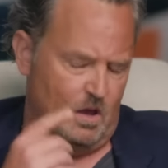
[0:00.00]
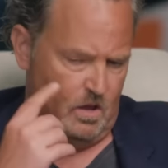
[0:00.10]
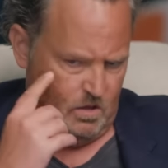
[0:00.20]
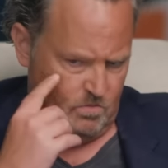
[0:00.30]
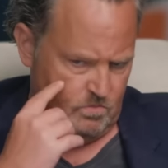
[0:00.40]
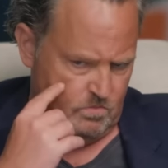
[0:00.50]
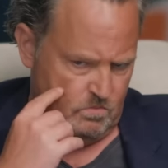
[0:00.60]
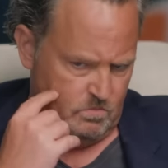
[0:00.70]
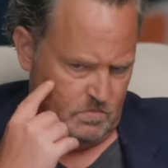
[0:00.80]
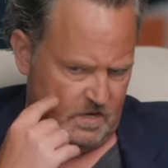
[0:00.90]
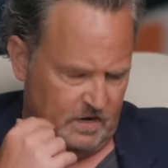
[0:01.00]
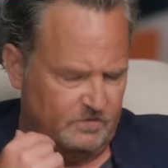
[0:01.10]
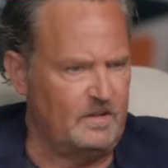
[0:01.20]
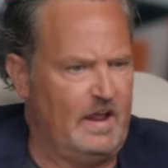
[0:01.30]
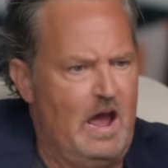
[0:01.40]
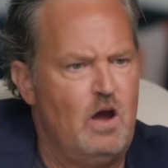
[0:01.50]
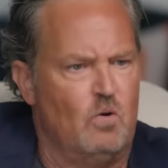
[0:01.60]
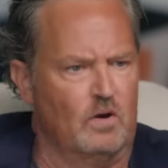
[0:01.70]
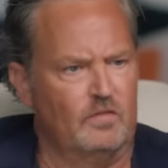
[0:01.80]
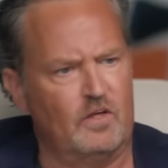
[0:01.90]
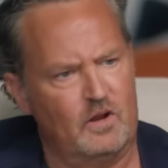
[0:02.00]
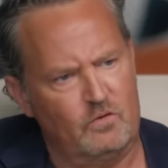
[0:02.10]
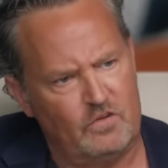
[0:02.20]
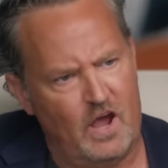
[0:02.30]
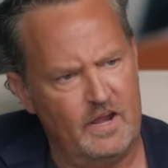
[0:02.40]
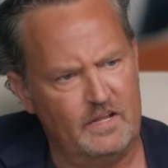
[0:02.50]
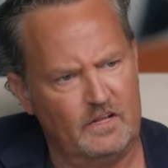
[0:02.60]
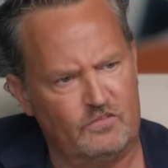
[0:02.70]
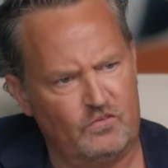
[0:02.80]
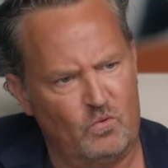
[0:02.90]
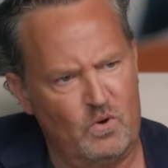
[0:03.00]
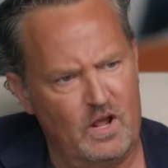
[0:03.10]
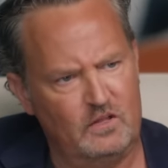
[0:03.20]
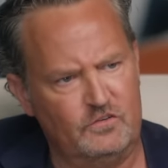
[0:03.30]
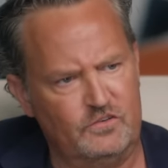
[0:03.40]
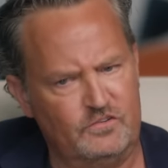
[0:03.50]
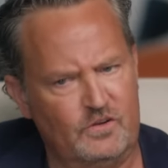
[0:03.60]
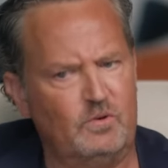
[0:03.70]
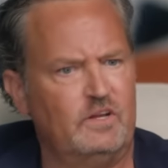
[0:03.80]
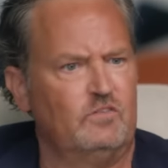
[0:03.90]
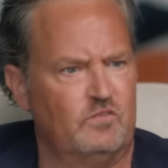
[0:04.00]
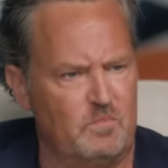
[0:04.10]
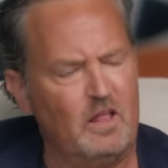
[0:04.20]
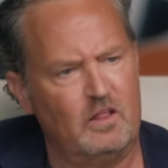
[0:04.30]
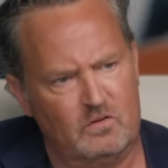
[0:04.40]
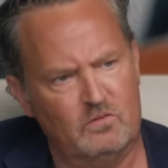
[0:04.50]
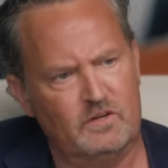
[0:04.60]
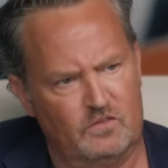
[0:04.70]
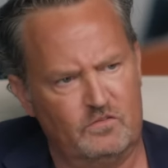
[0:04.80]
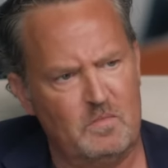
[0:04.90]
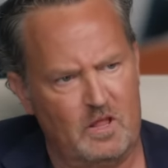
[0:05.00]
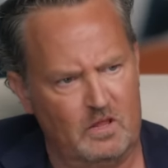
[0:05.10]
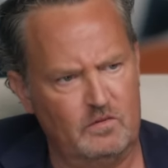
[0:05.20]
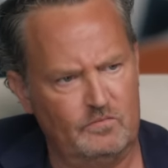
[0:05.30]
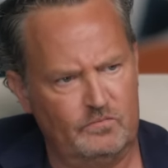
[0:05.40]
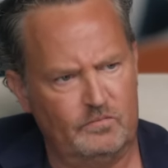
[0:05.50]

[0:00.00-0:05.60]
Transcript: Um, and I said, how? I thought I was hiding it so well. And she said, we can smell it, we can smell it.